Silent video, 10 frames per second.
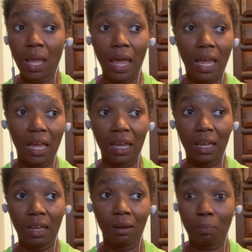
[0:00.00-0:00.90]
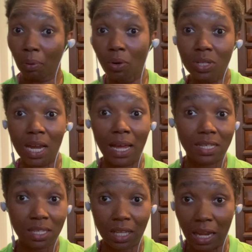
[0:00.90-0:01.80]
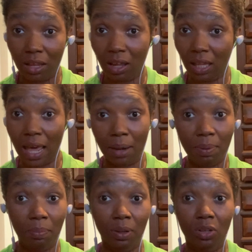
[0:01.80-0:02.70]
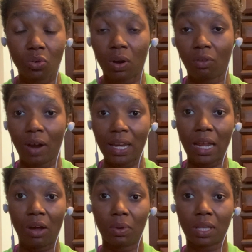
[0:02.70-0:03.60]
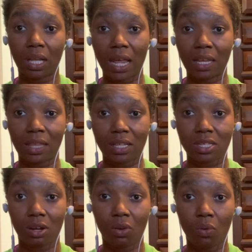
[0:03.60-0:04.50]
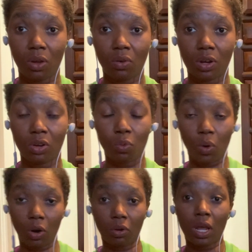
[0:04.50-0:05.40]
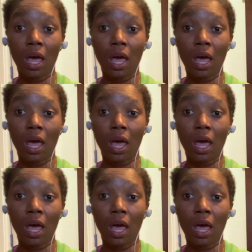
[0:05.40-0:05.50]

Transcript: and protest like a lot of people are doing right now with a lot of things that are going on in the world.